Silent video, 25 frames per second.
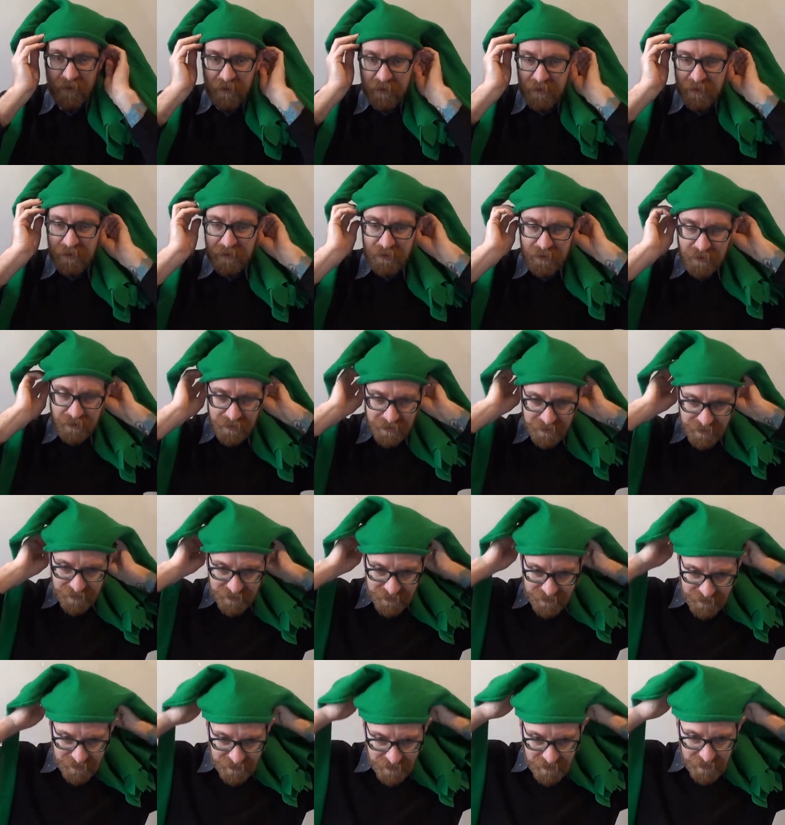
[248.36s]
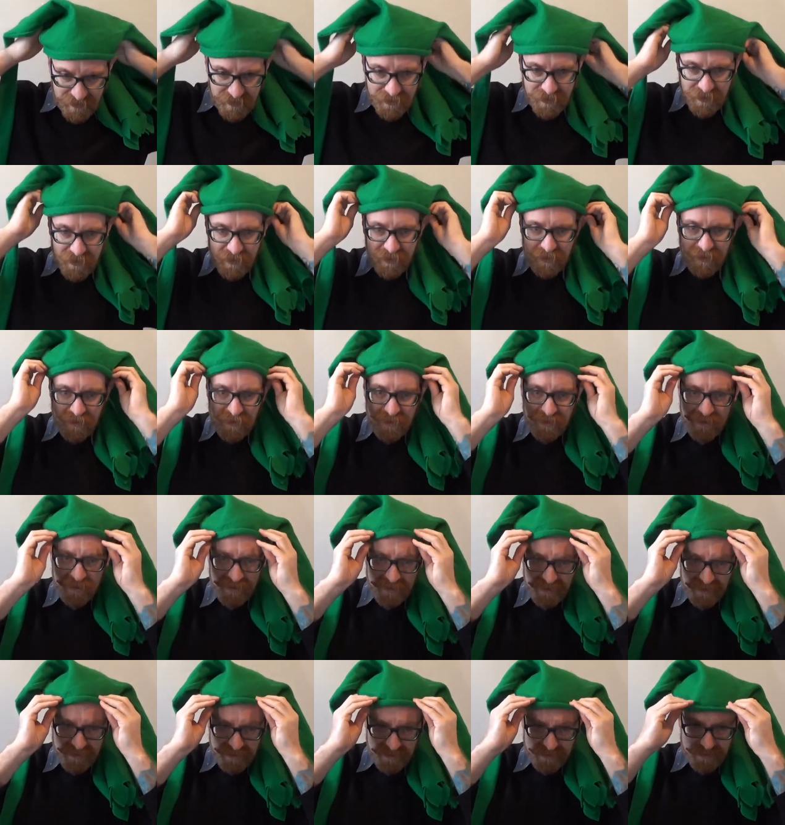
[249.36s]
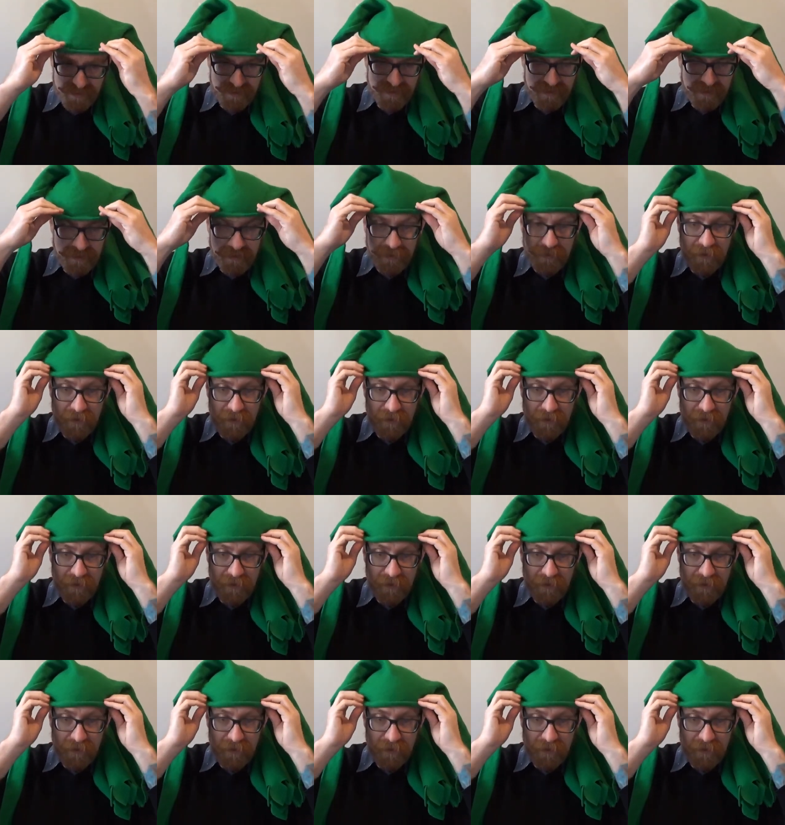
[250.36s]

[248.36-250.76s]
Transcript: (no one is talking)